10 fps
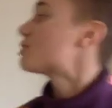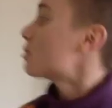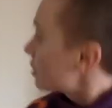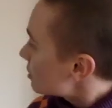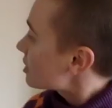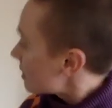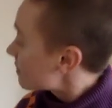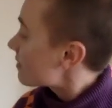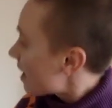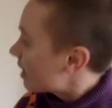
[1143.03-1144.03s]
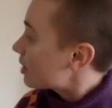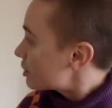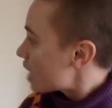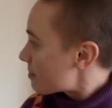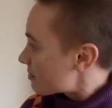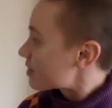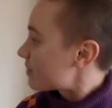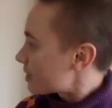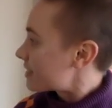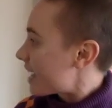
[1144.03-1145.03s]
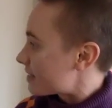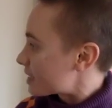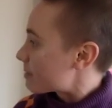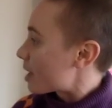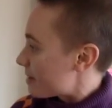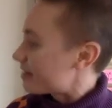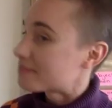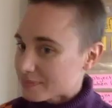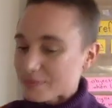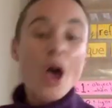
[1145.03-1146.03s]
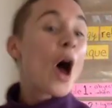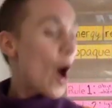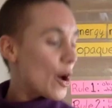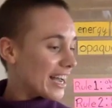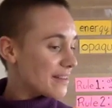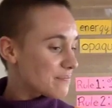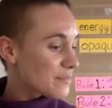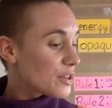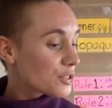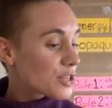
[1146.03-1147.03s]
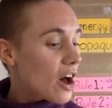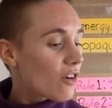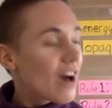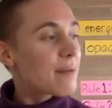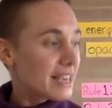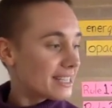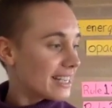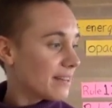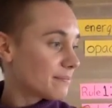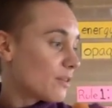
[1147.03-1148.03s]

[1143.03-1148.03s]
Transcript: Well, you are doing a very good job for your first science experiment. Okay, so let me see.